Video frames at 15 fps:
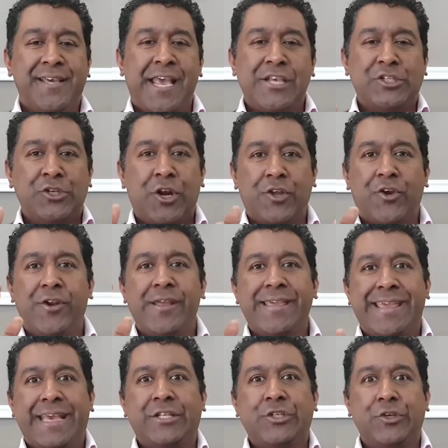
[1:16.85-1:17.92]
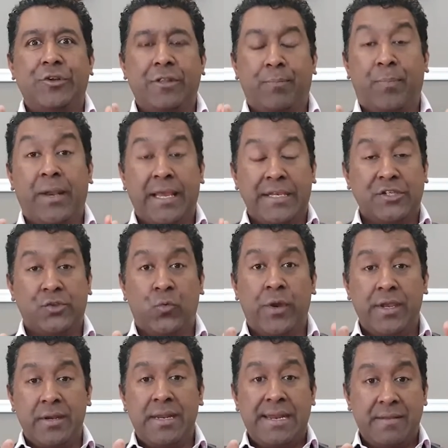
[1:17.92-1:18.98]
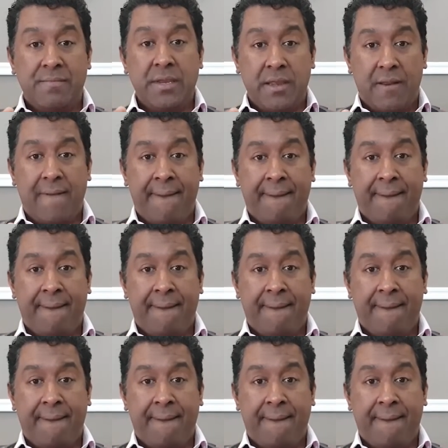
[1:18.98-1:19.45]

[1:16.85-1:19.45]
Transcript: is not going to get you to the place where you need to be.